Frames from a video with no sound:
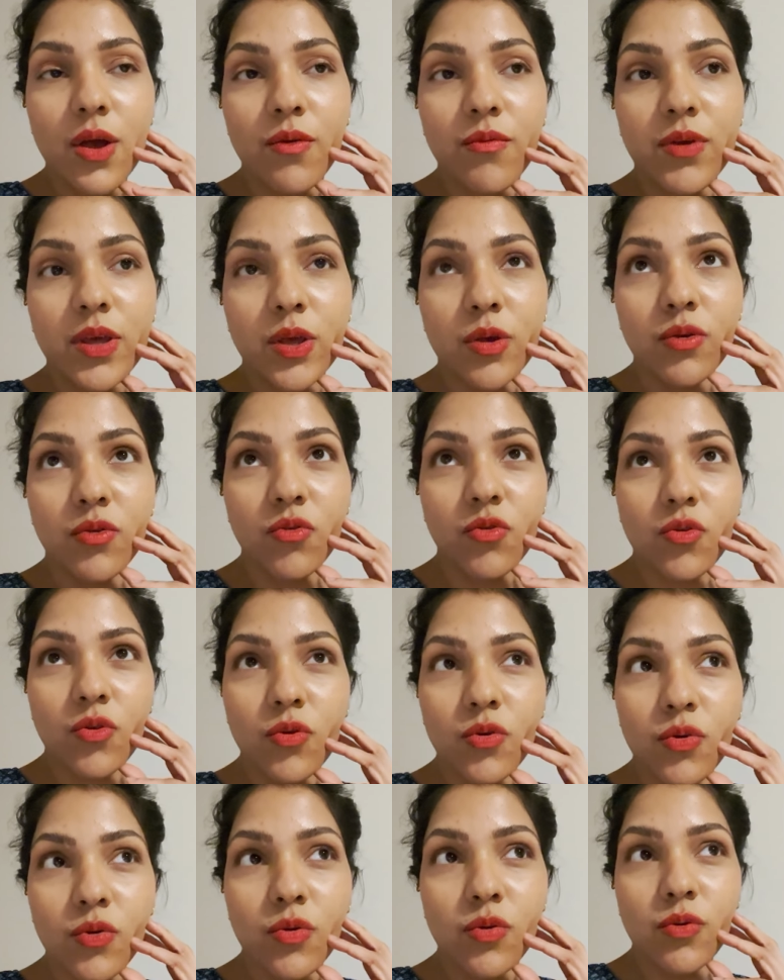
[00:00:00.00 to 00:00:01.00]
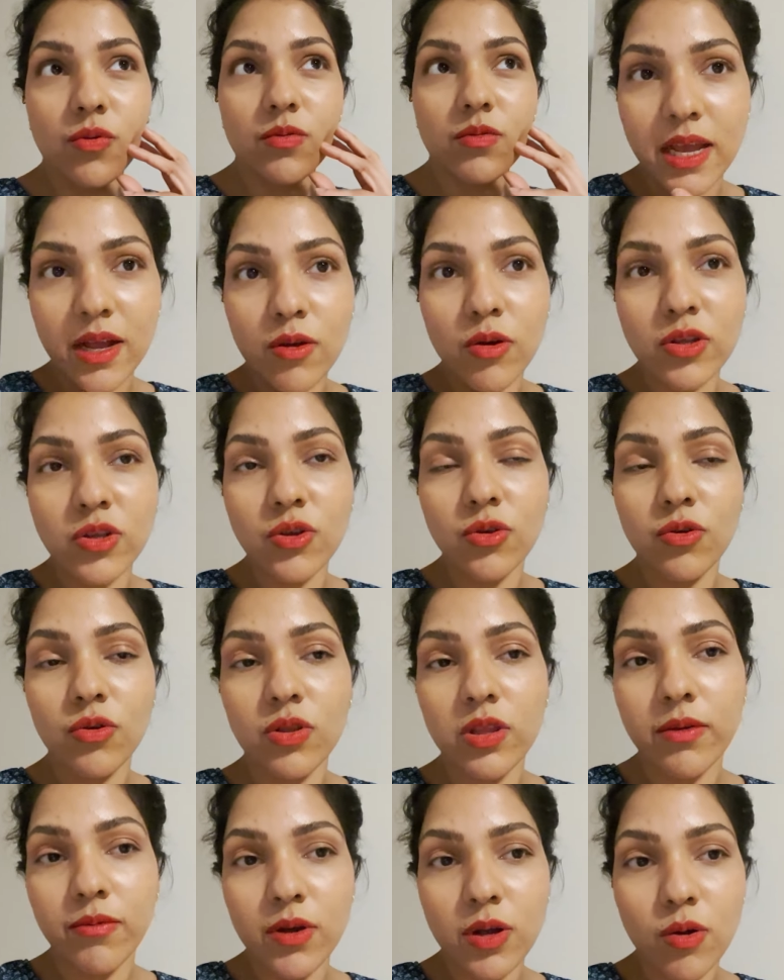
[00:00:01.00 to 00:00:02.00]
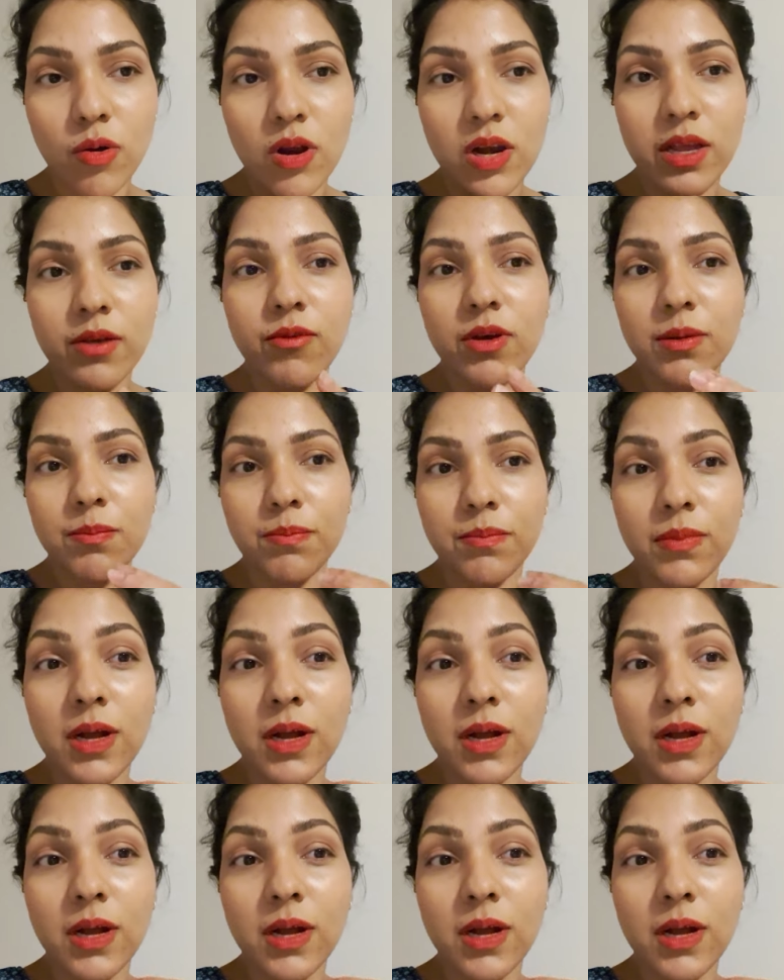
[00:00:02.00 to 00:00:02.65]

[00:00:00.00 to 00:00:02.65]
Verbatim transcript: I got to know they were calling one